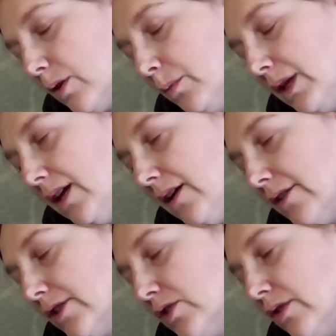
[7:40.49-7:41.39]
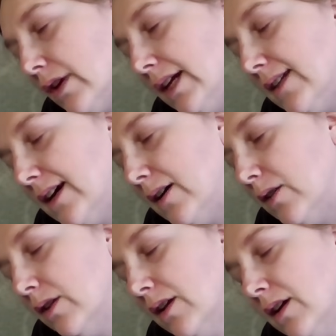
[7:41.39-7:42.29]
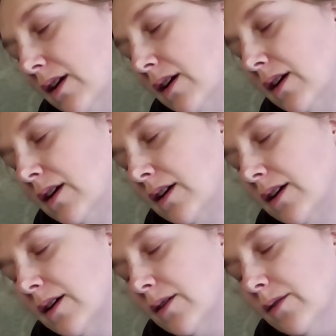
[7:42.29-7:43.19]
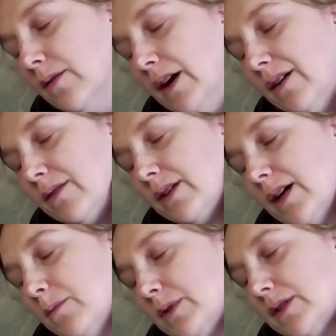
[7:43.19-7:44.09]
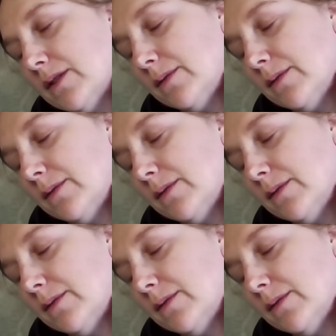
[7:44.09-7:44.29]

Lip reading: the ear straight down, 5 times.